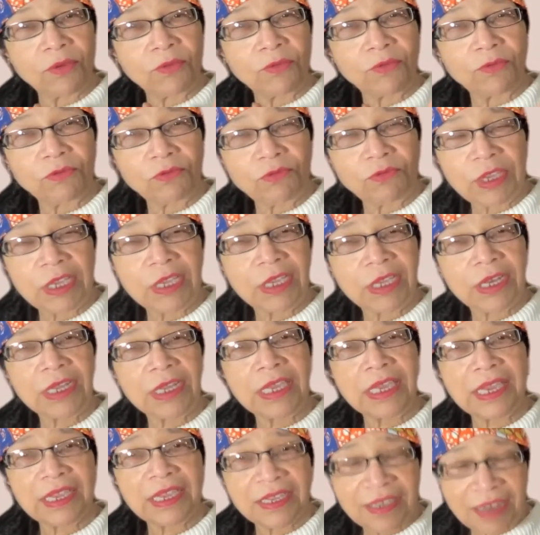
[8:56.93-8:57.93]

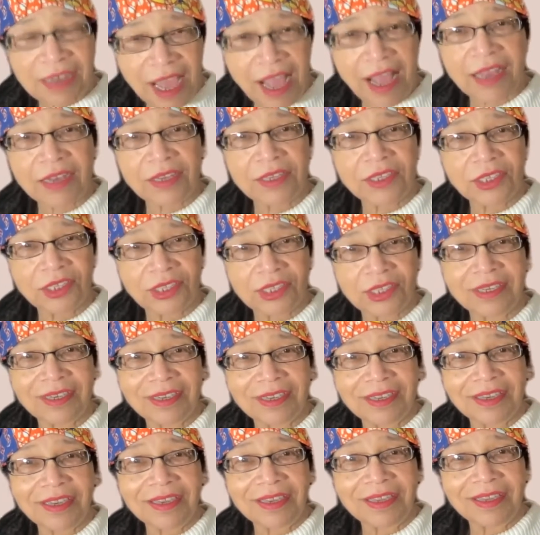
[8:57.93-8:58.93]
really
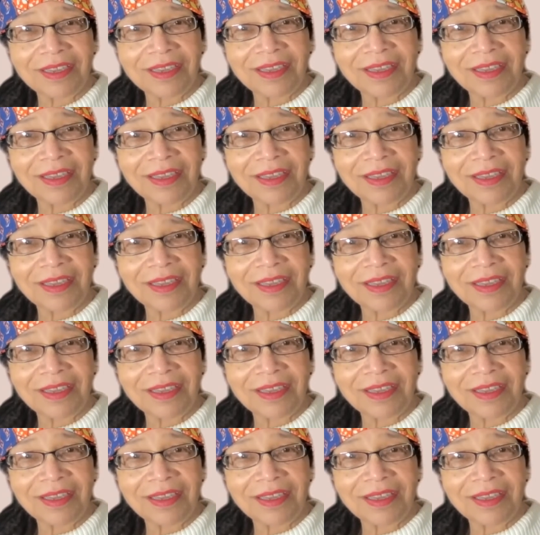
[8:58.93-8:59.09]
acknowledging